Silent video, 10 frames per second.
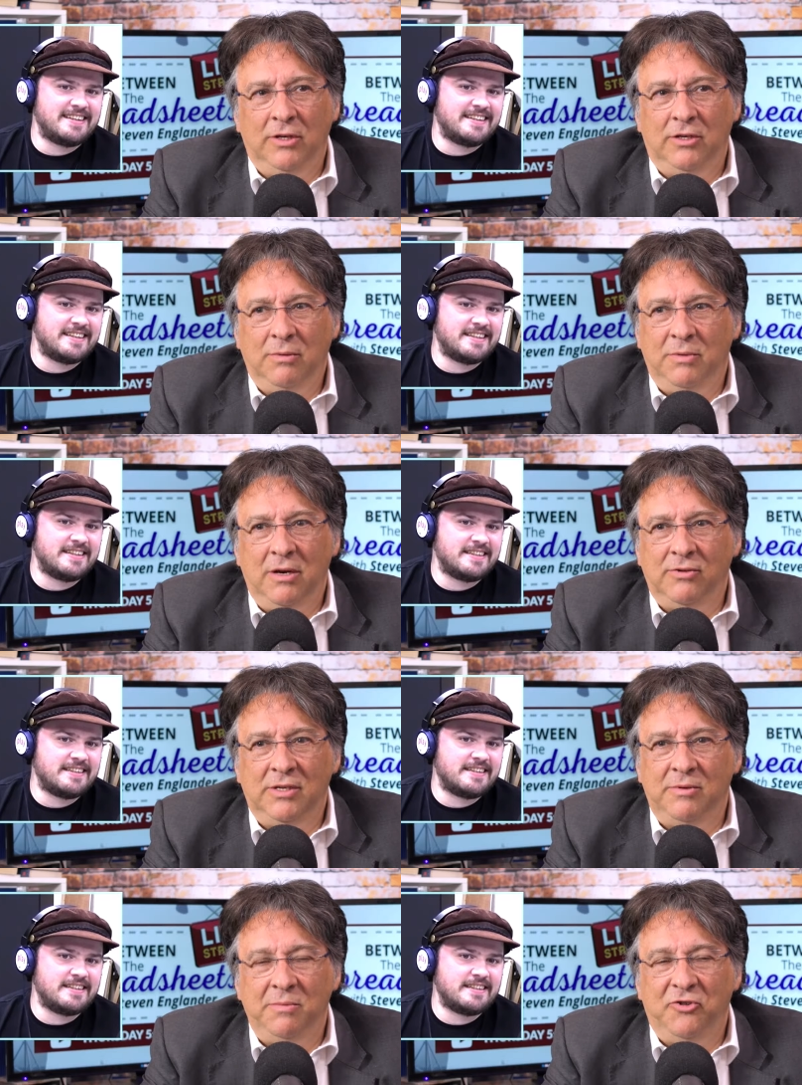Speaker 1: it up, they don't
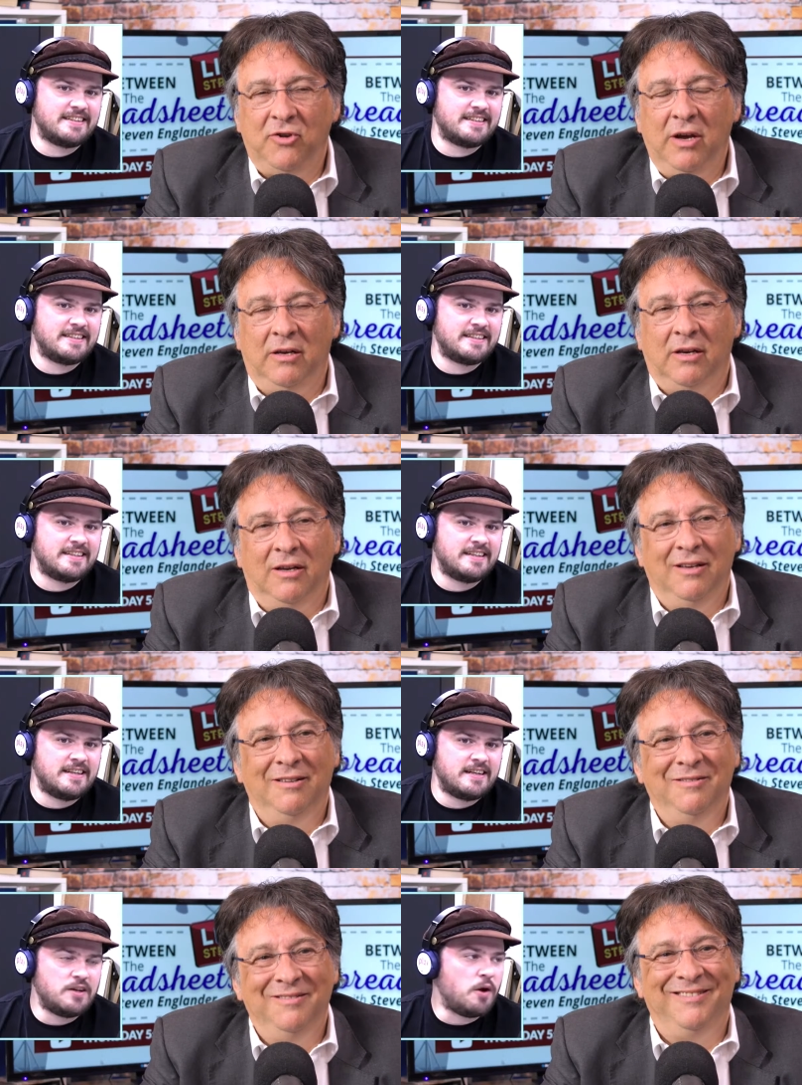seem to be trading.
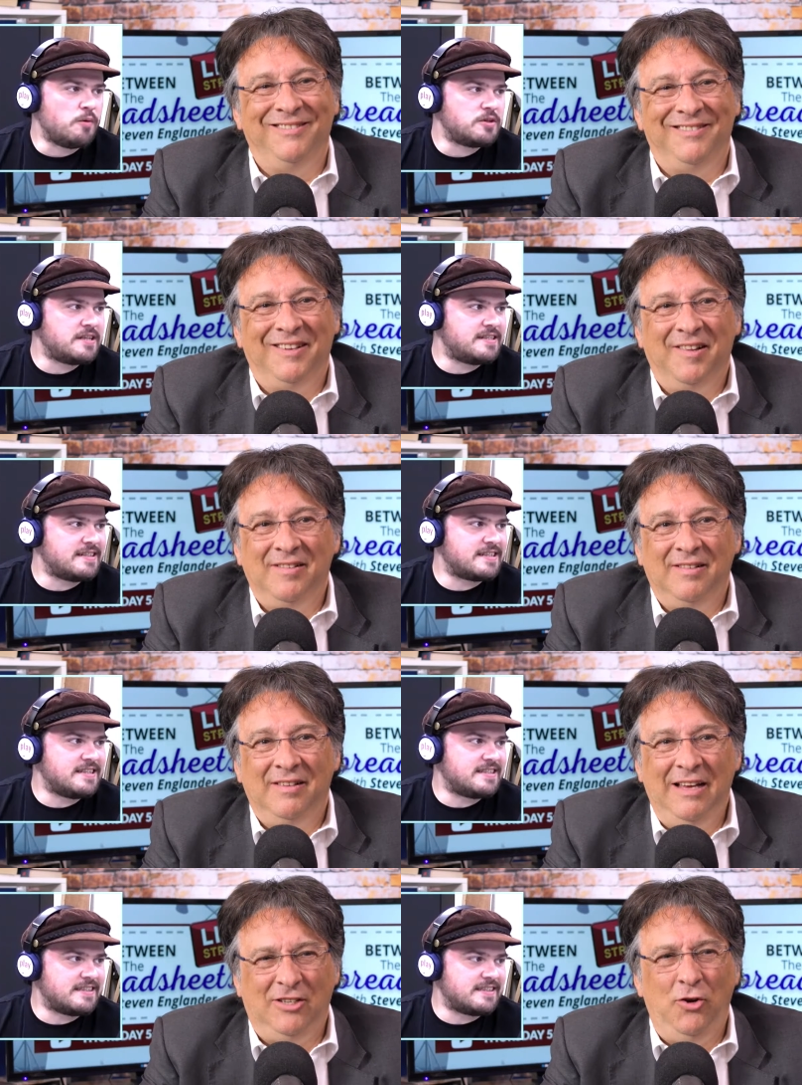No, well,
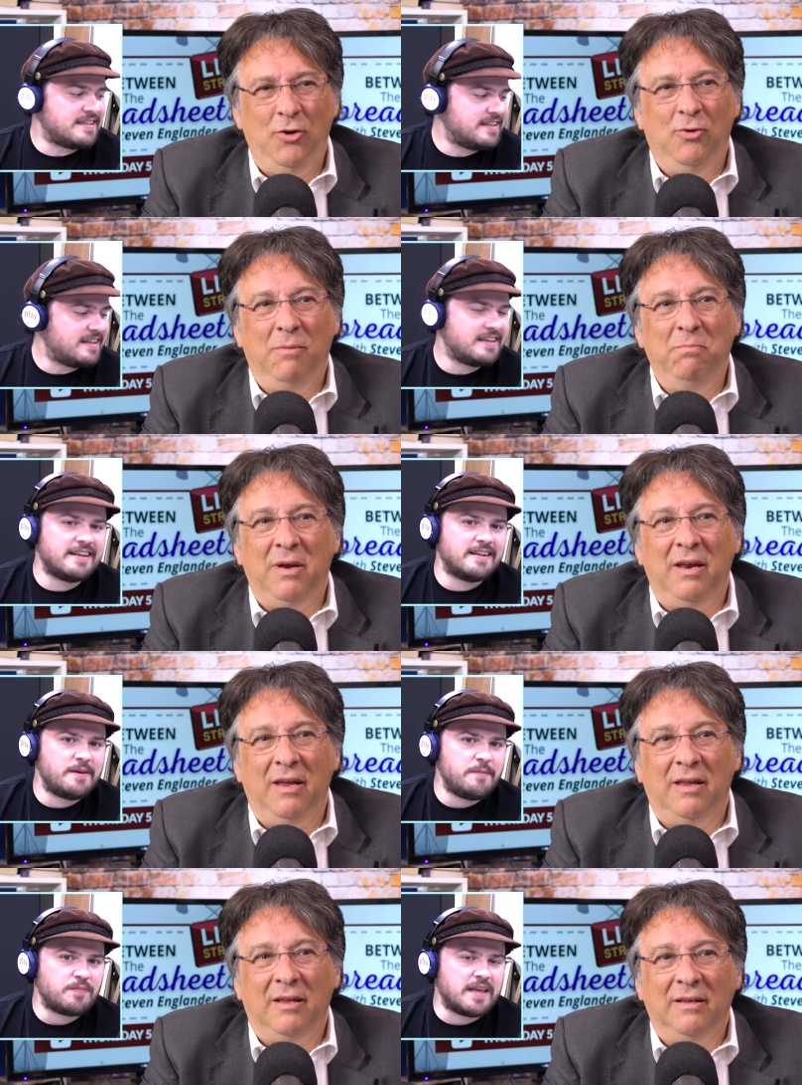she's it's a new
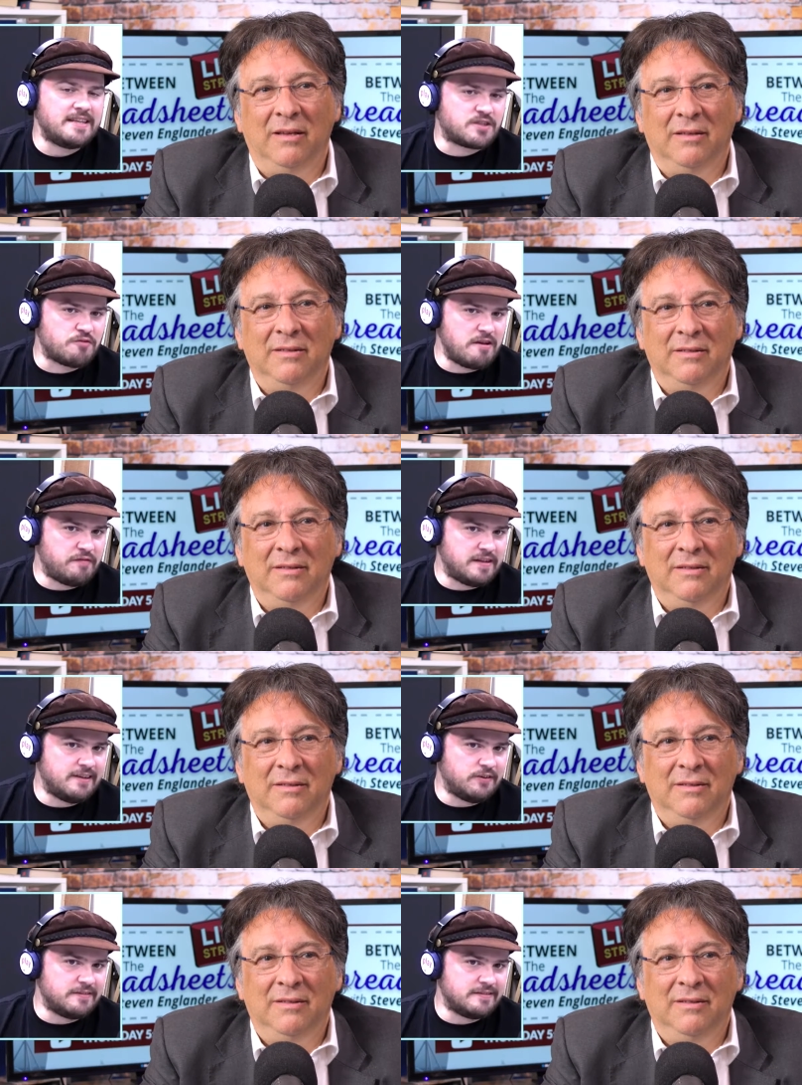company.
Speaker 2: It's grifting
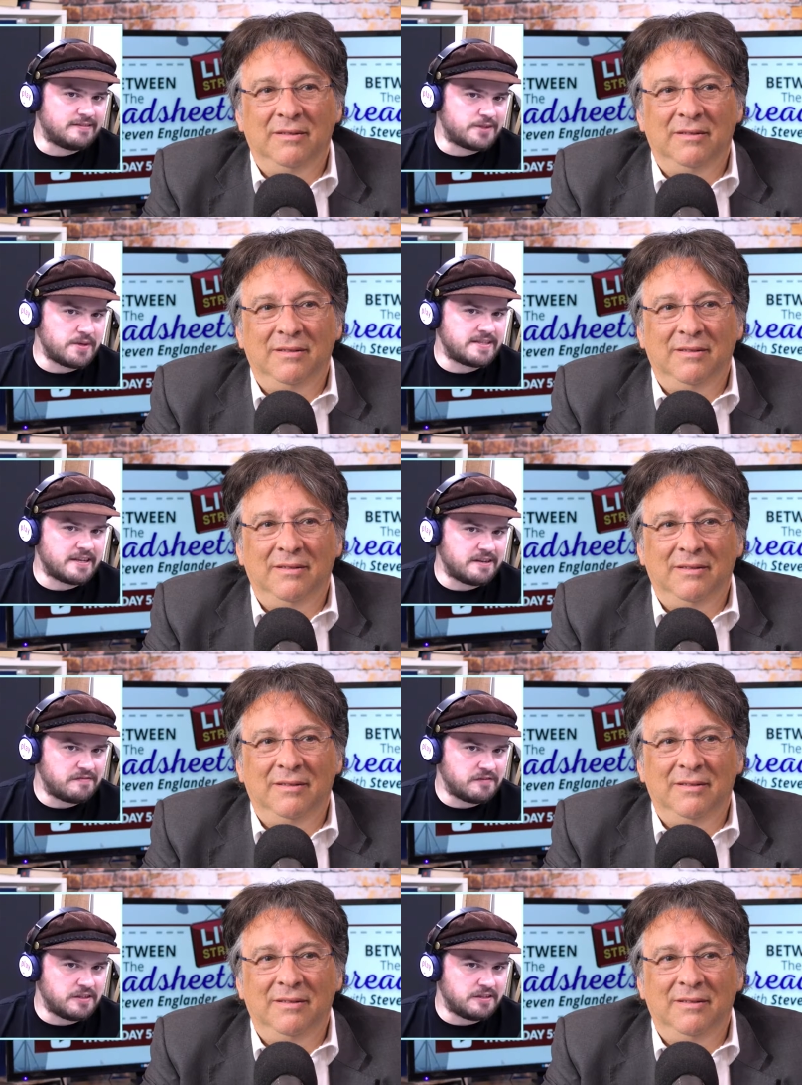on Twitter
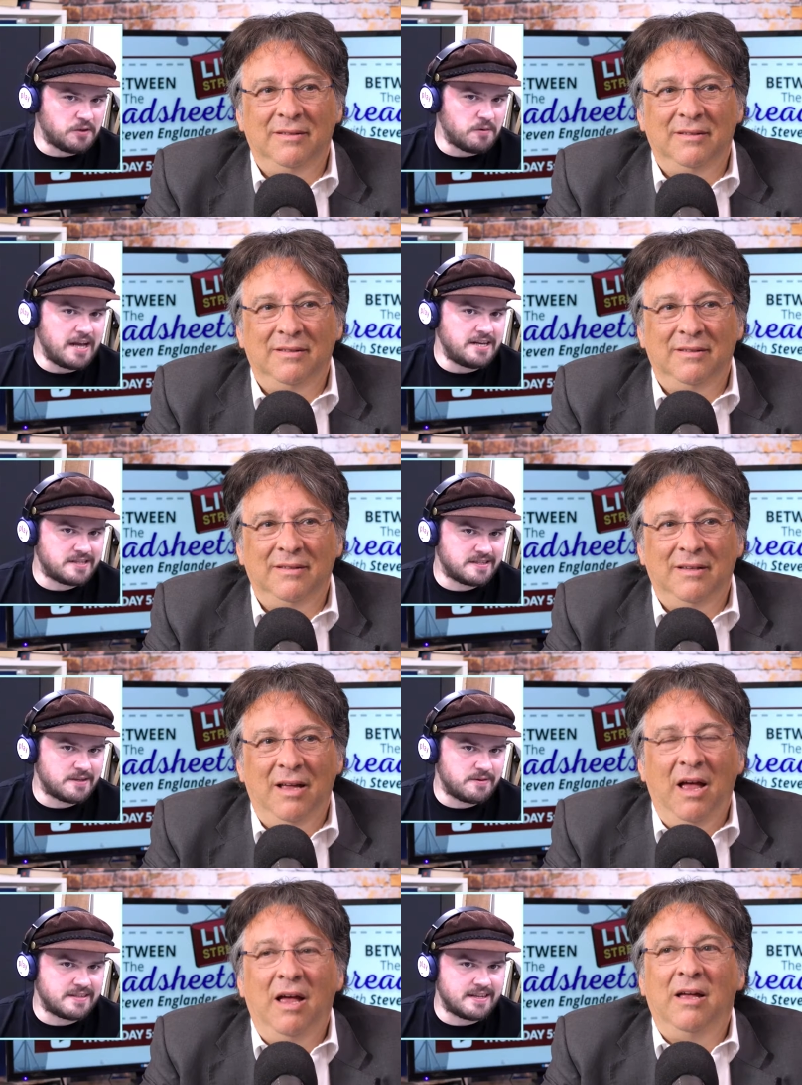for donations,
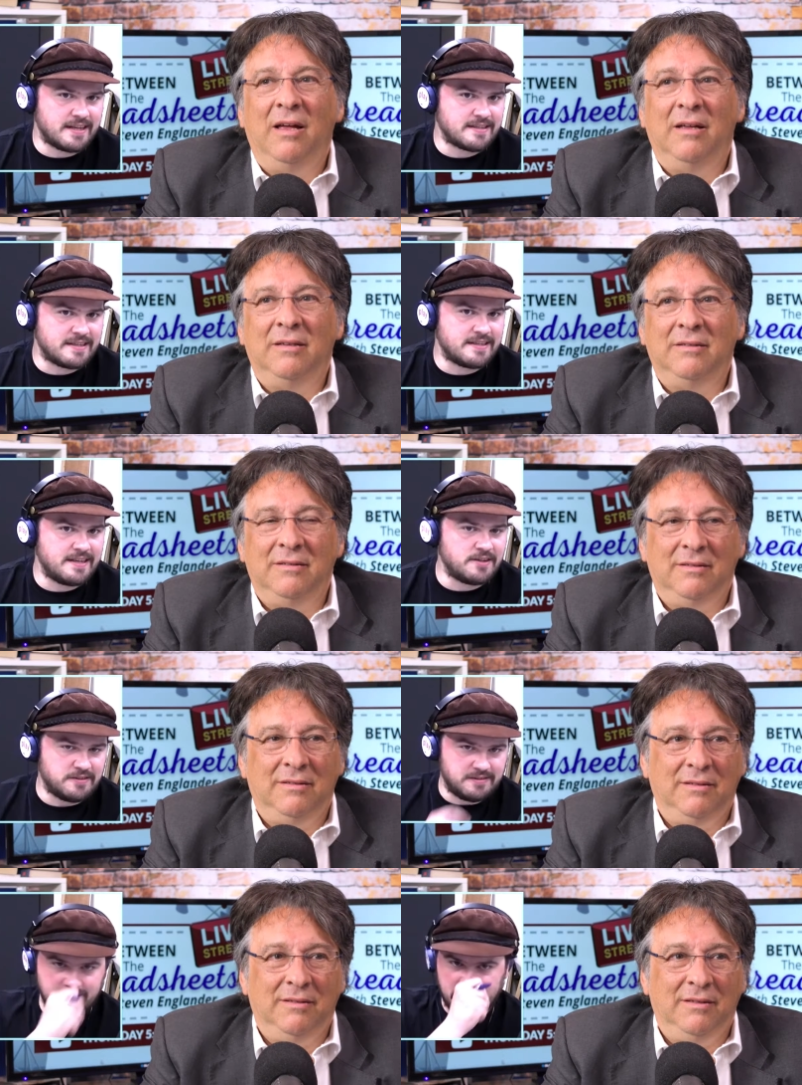though, isn't it? That's the
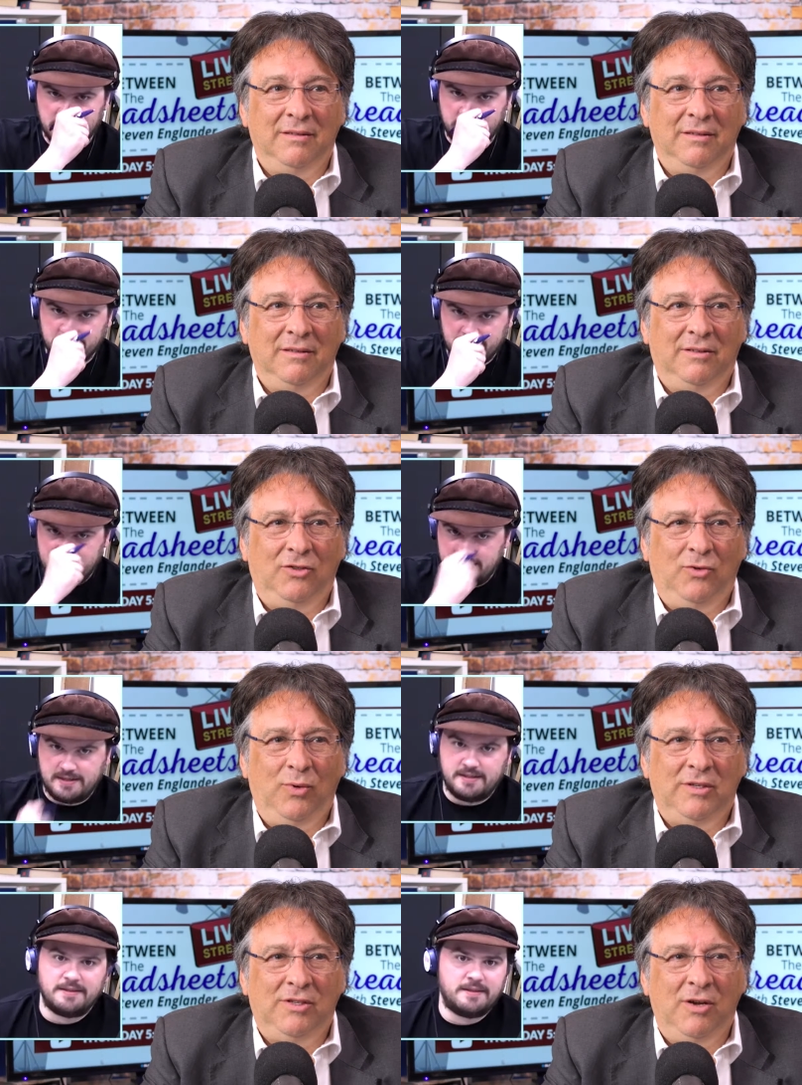deal, you know.
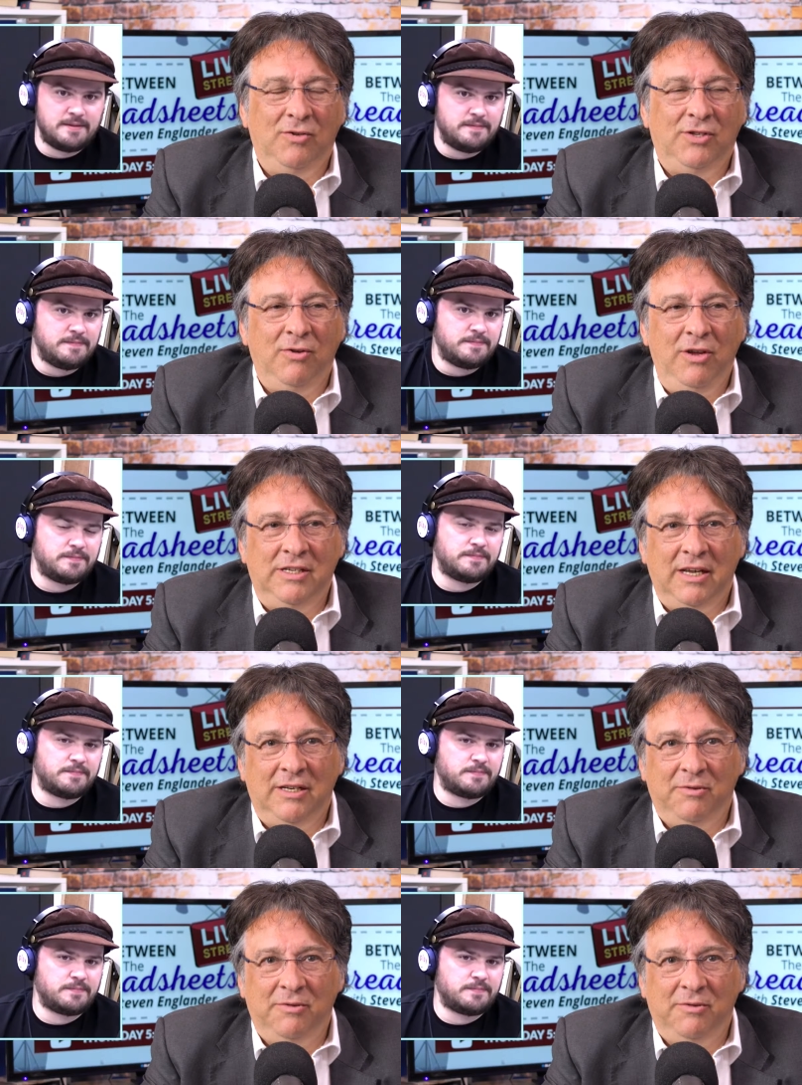
Speaker 1: Twitter. So you set a